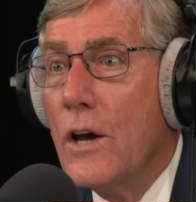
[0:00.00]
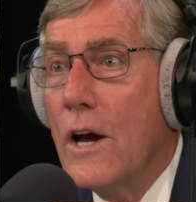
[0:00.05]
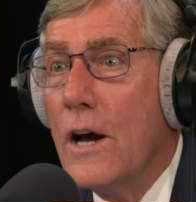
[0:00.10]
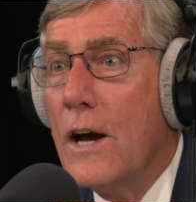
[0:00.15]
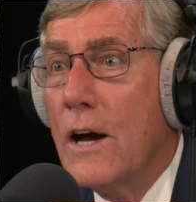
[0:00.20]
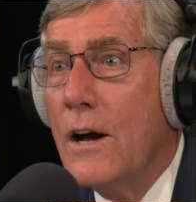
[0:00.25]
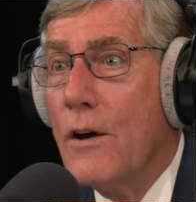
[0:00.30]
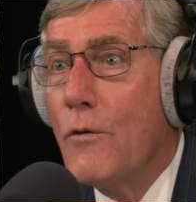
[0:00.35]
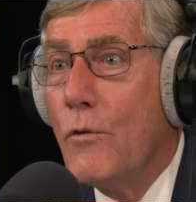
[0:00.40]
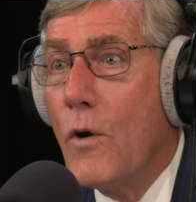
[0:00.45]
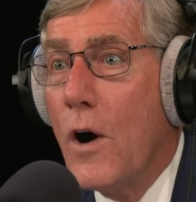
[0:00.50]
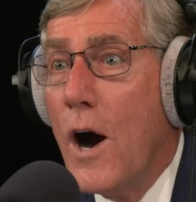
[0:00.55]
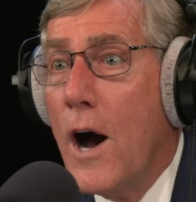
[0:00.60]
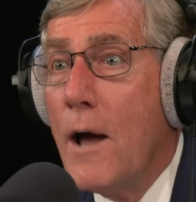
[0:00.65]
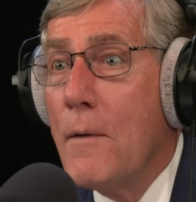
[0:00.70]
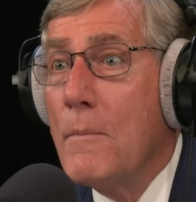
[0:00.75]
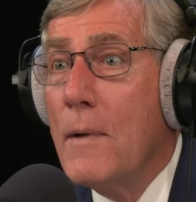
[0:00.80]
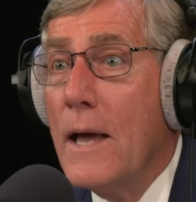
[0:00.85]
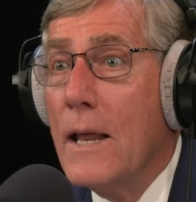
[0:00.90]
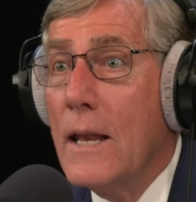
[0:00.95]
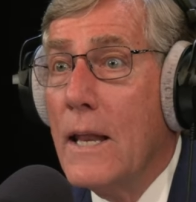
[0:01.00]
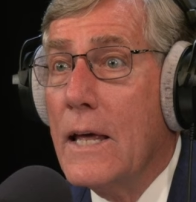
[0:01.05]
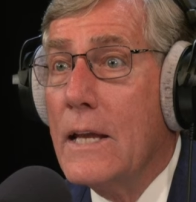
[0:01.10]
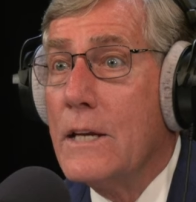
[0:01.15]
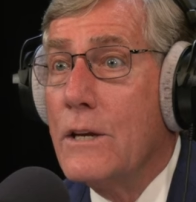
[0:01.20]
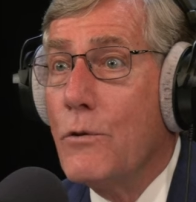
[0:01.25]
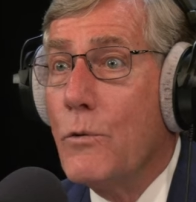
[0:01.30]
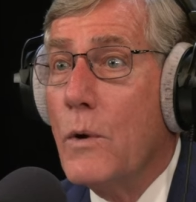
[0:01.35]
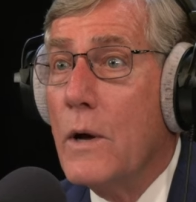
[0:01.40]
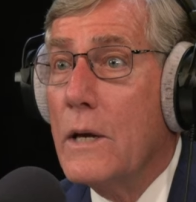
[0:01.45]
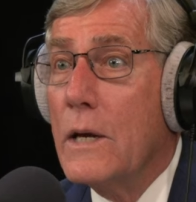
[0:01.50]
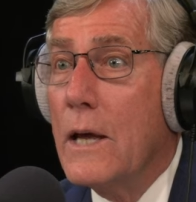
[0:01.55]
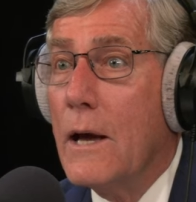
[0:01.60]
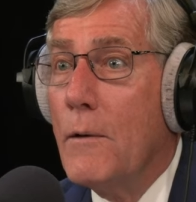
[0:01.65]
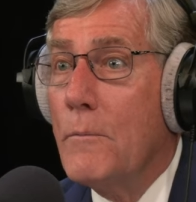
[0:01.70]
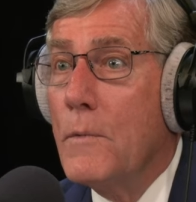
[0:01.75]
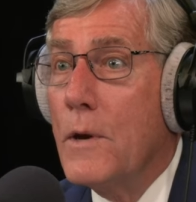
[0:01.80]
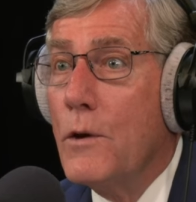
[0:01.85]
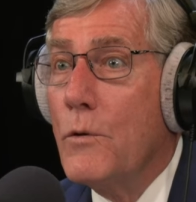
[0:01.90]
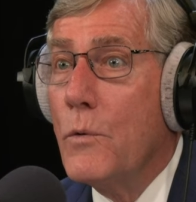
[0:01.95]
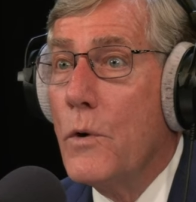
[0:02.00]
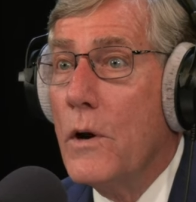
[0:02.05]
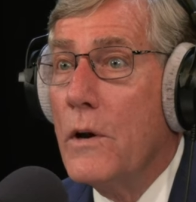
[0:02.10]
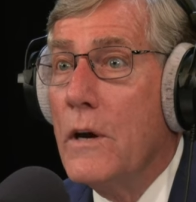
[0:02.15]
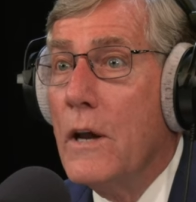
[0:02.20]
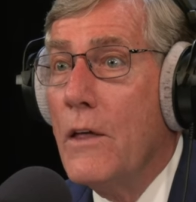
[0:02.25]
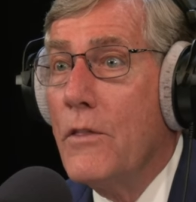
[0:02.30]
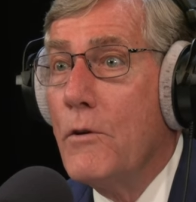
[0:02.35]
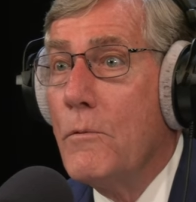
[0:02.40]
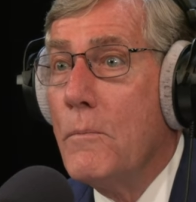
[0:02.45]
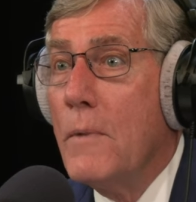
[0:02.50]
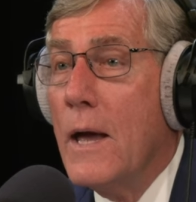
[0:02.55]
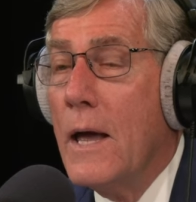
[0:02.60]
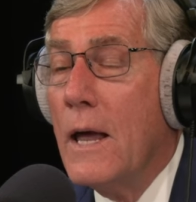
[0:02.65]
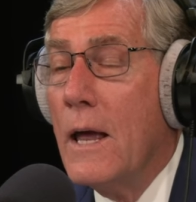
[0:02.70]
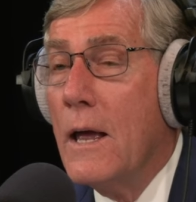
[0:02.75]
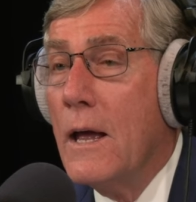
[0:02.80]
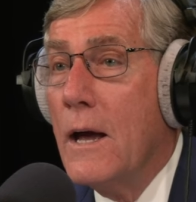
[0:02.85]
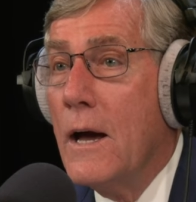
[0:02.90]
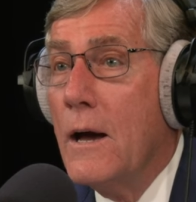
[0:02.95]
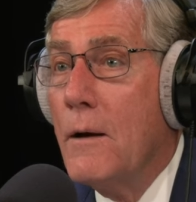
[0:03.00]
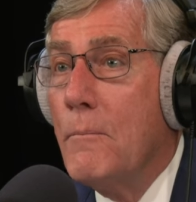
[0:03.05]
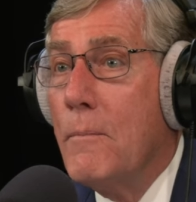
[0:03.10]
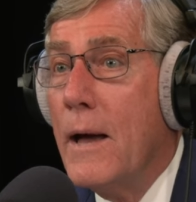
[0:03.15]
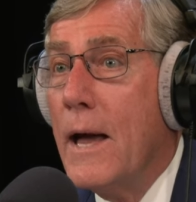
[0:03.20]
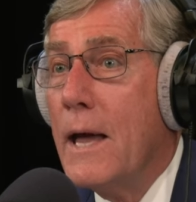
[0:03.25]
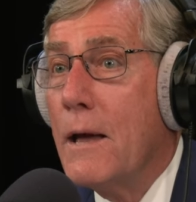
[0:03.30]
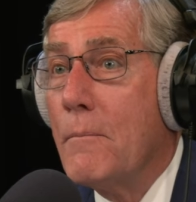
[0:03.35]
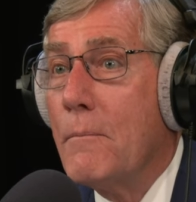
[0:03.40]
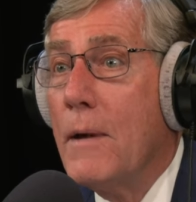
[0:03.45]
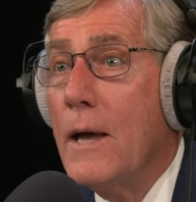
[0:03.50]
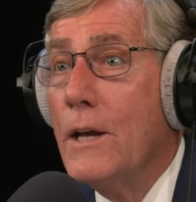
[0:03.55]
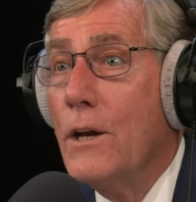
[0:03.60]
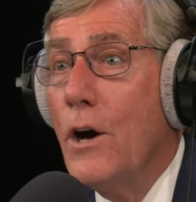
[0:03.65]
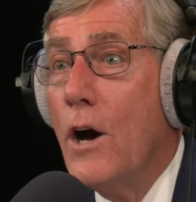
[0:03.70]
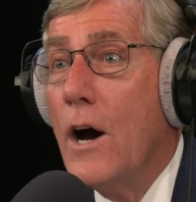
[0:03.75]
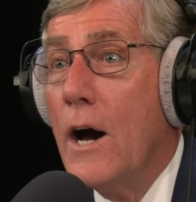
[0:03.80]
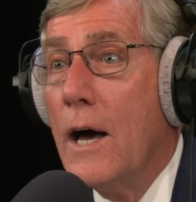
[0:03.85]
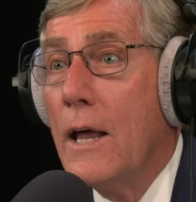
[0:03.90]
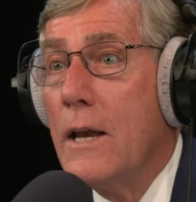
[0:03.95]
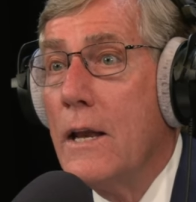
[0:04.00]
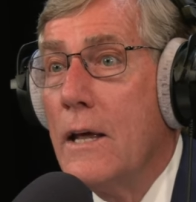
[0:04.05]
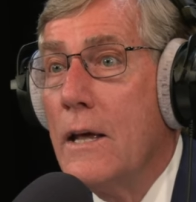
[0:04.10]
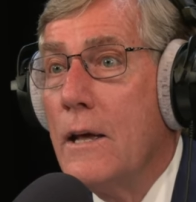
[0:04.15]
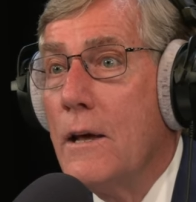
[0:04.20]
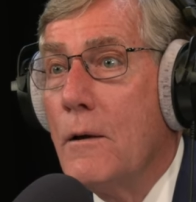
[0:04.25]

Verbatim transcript: uh, I may lend to one company where another may, uh, bank may not.